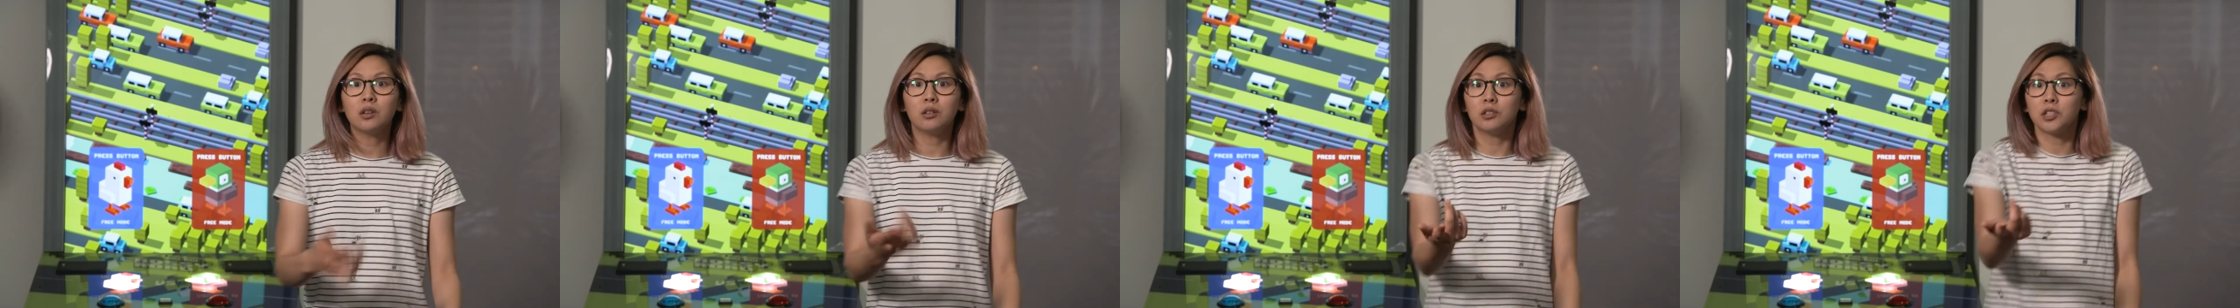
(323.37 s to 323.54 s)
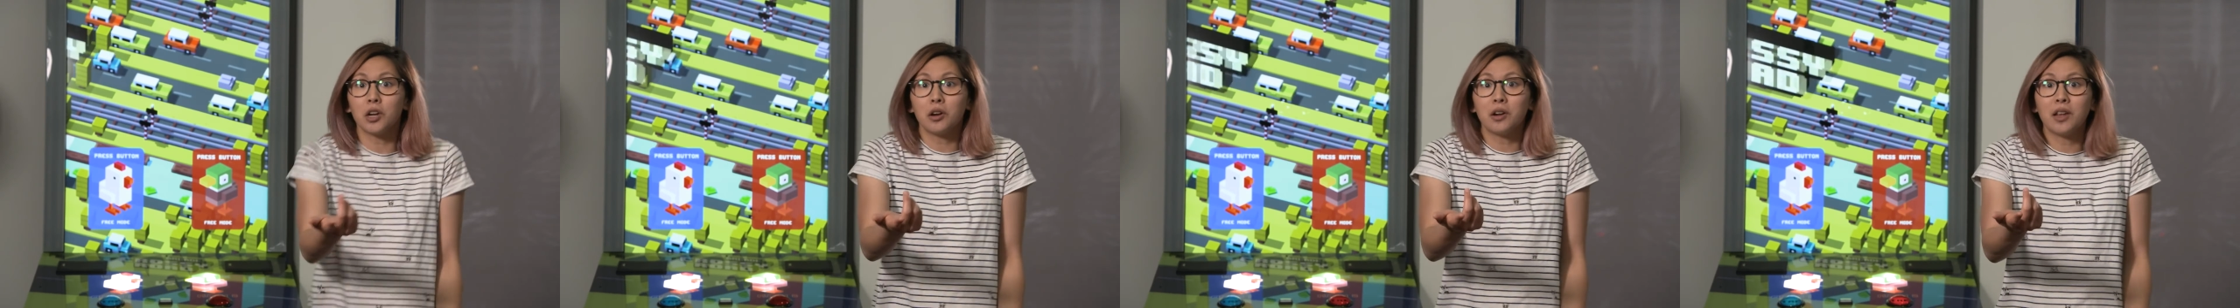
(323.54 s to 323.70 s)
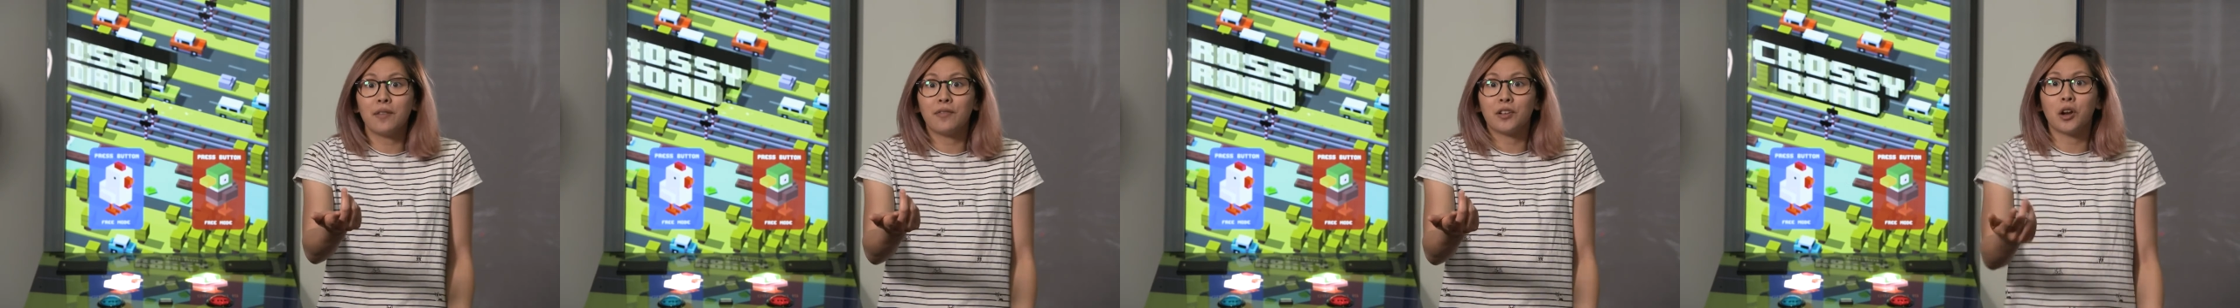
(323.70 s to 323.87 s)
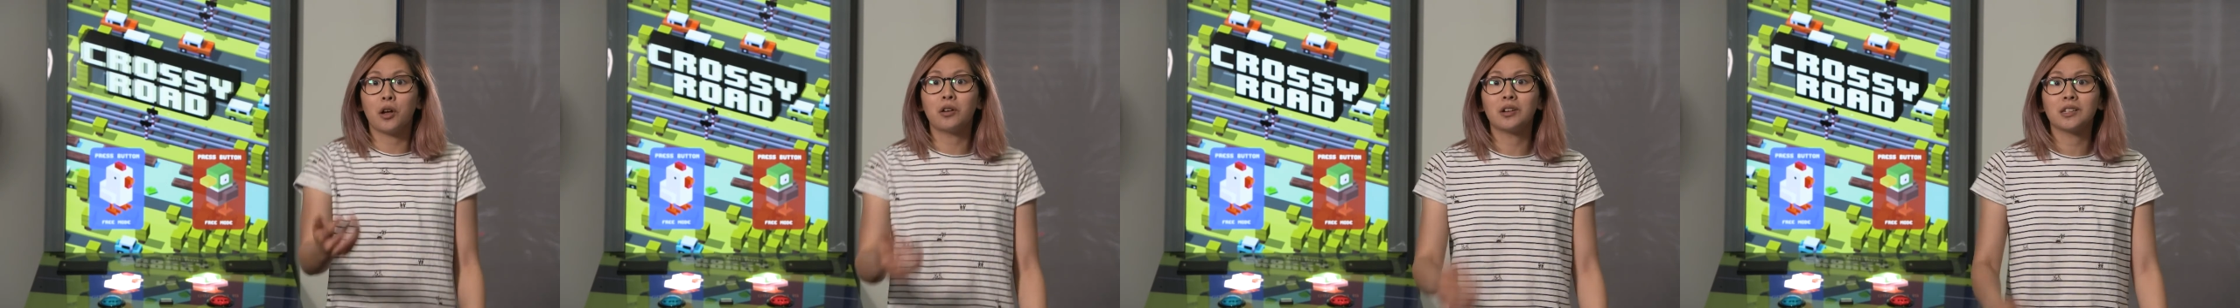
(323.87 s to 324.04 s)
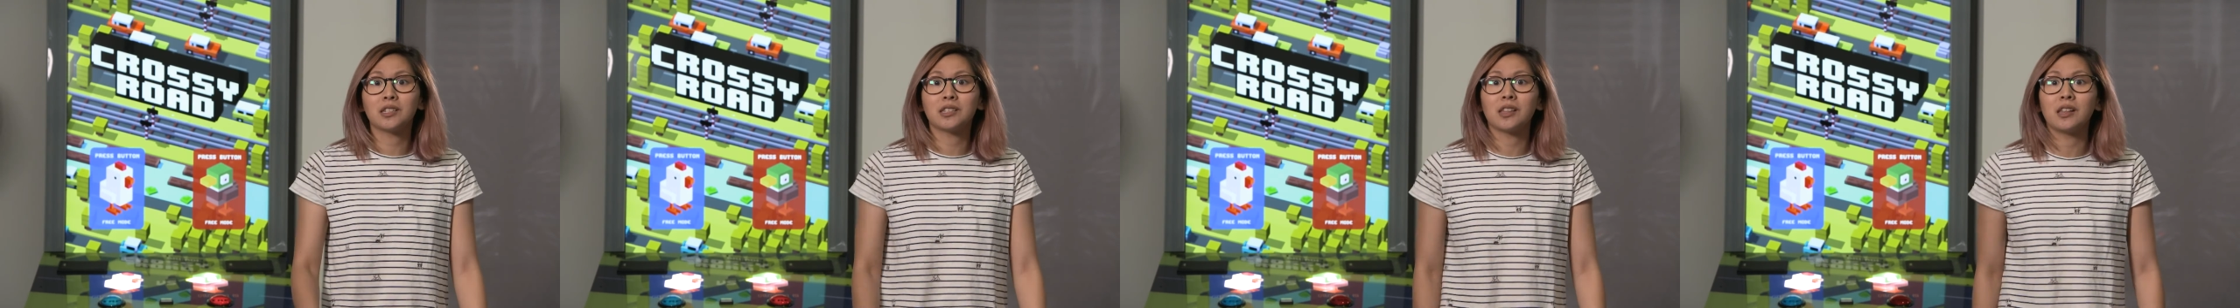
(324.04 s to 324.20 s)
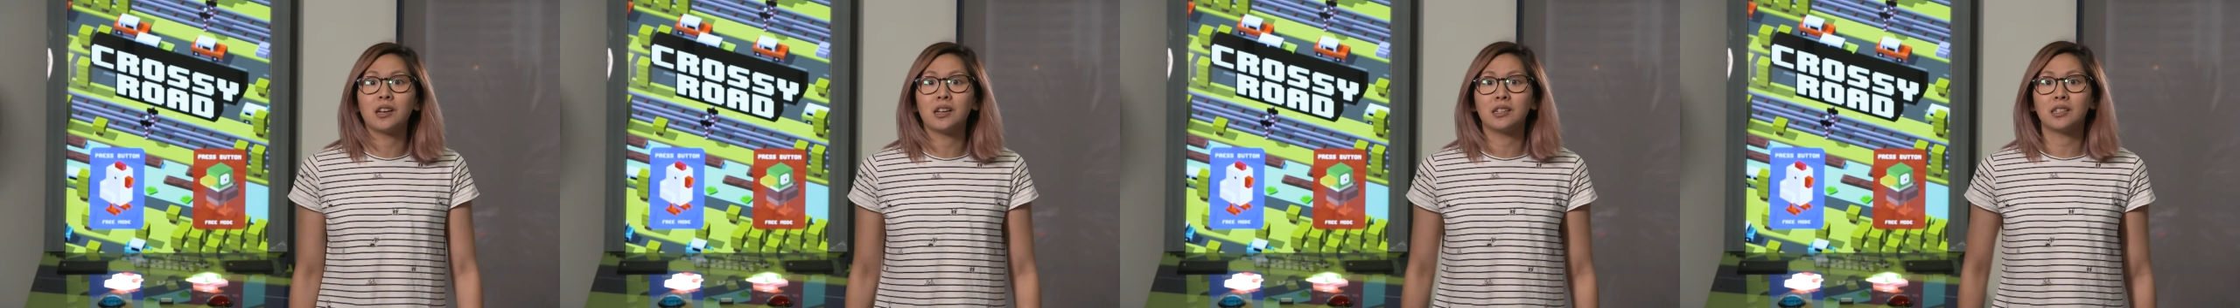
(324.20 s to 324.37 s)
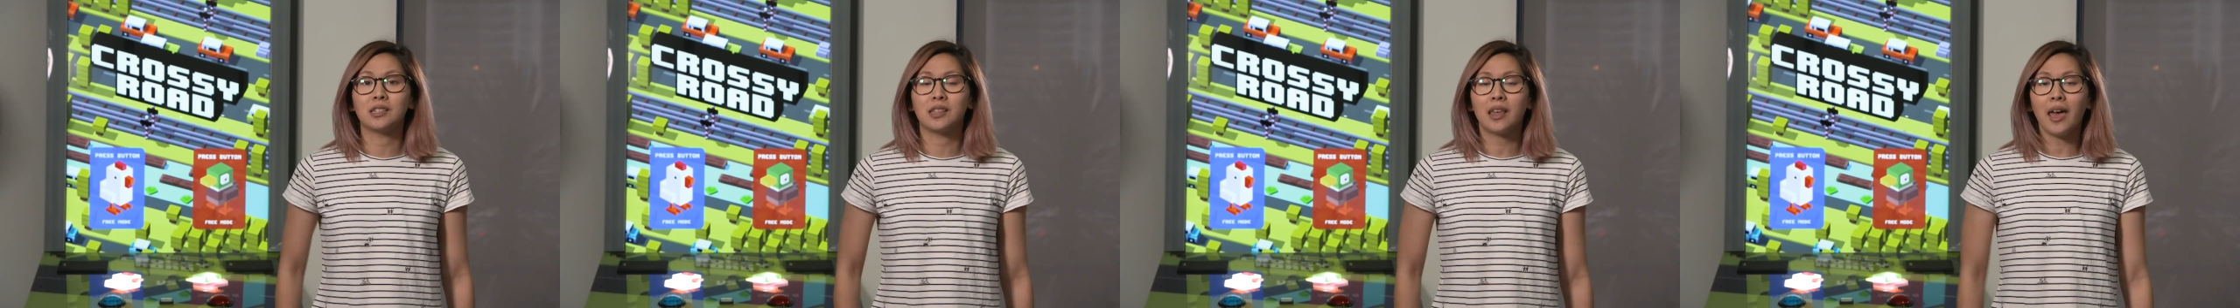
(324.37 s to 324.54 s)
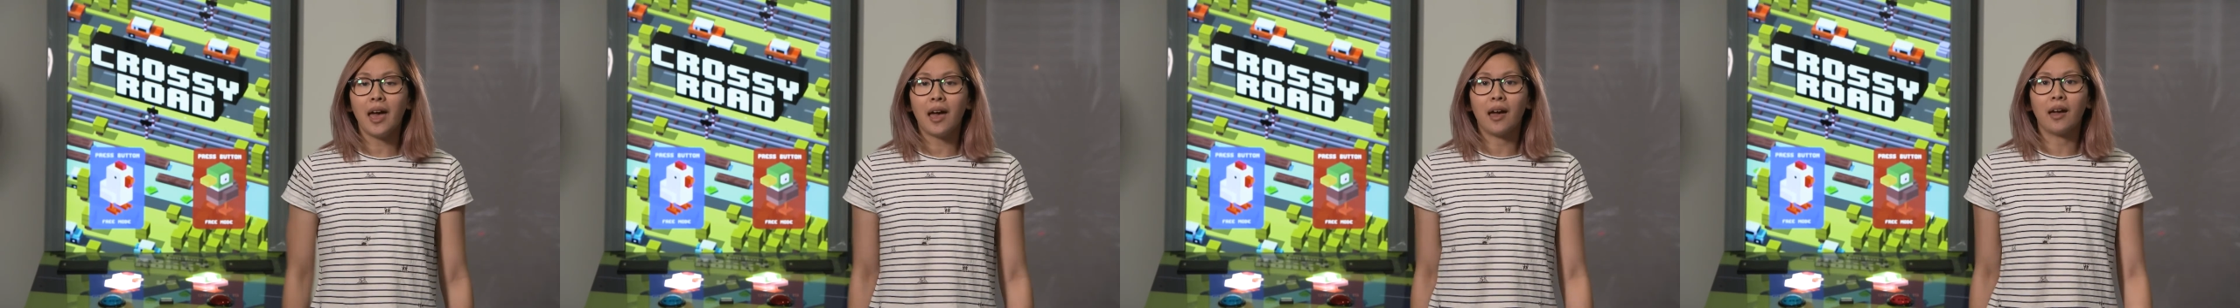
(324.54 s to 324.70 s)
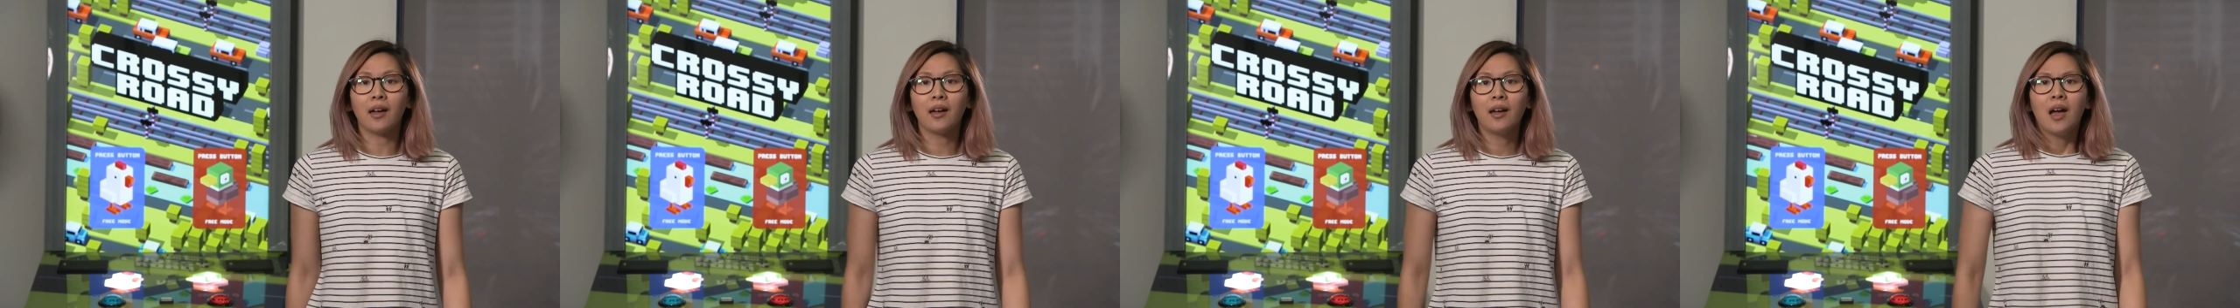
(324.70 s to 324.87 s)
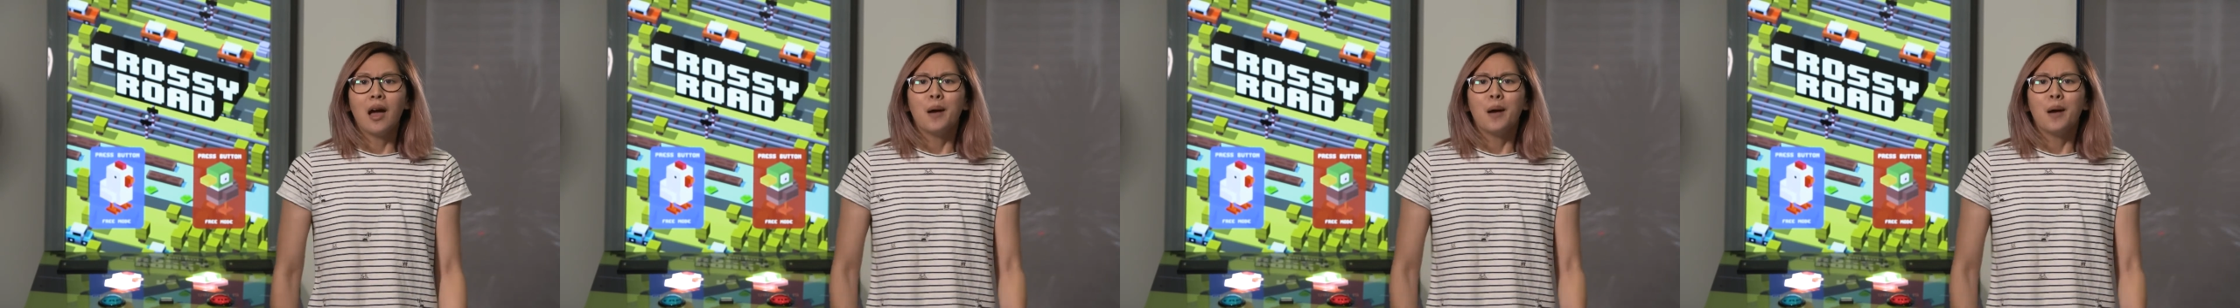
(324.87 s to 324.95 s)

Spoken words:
you don't even notice that it's there.